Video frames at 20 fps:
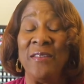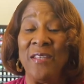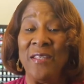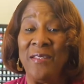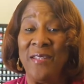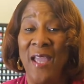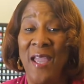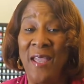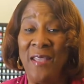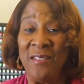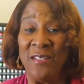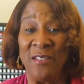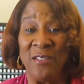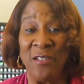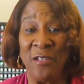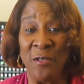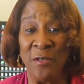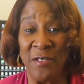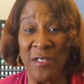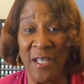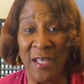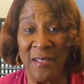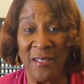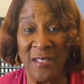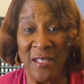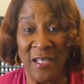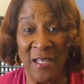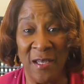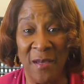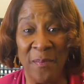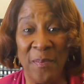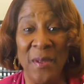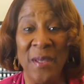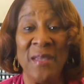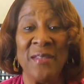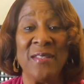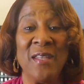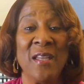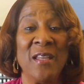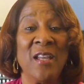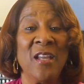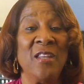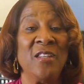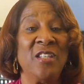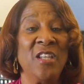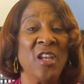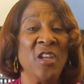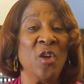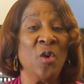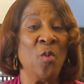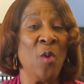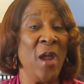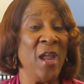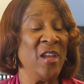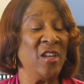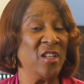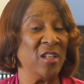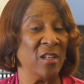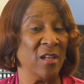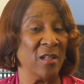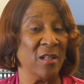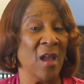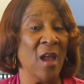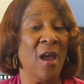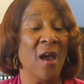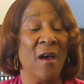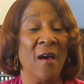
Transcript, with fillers: Today's Tuesday Tip is a continuation